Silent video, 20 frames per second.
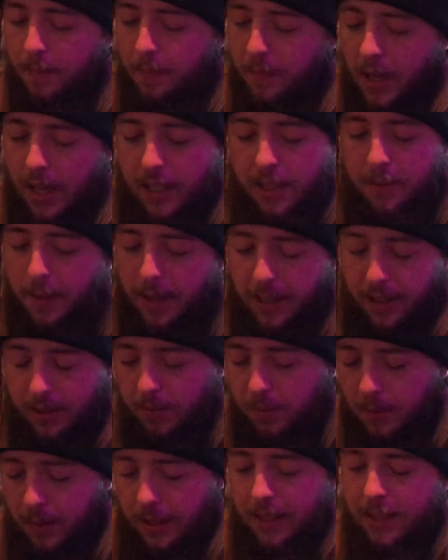Xbox
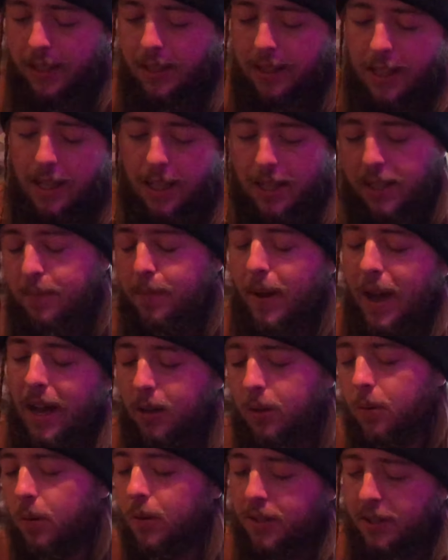One, and then it's
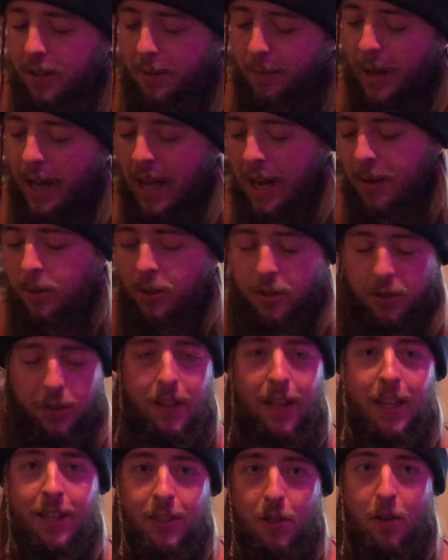backwards compatible, so
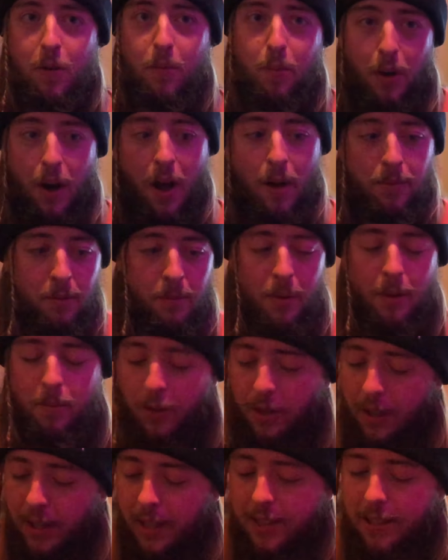that's no problem. I'm
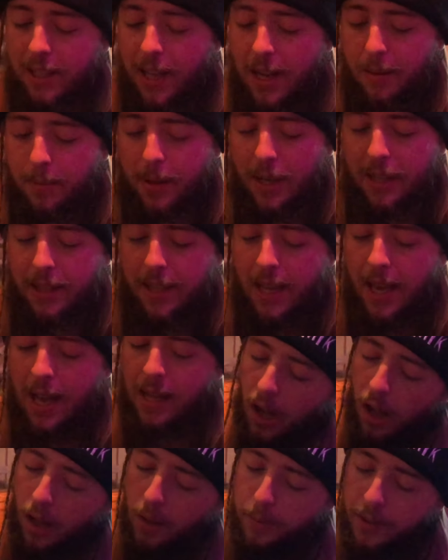really excited about
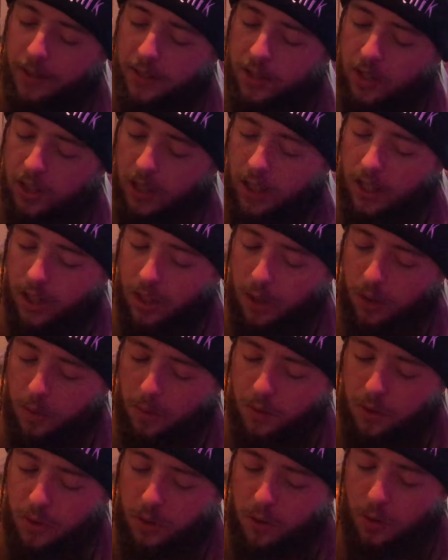that. I'll be seeing you
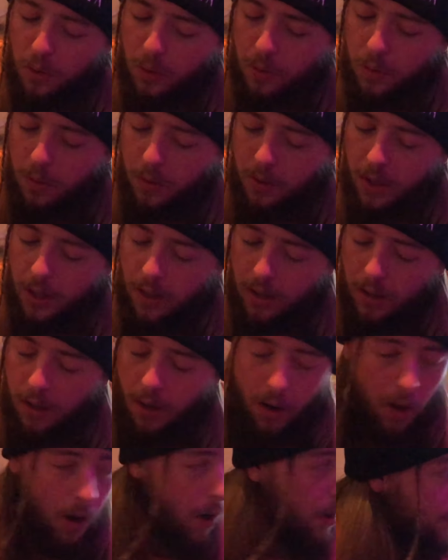soon
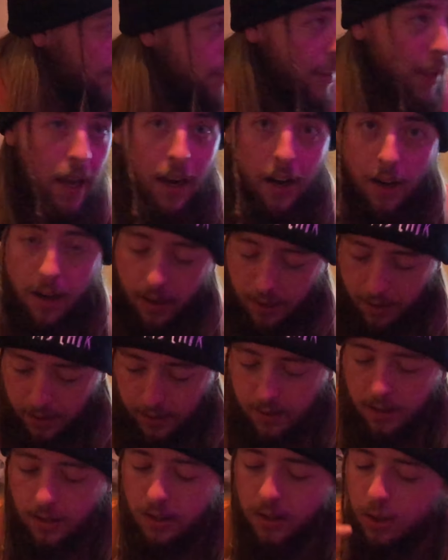on there.
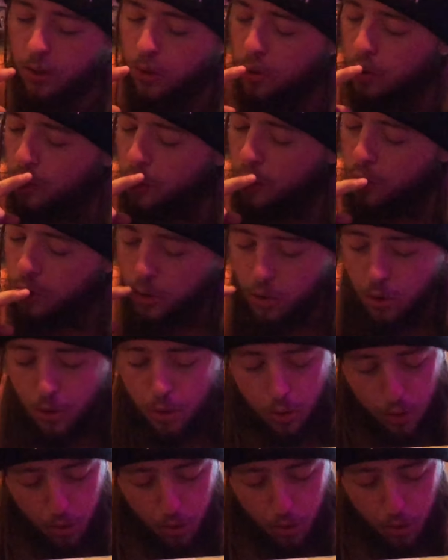Shh.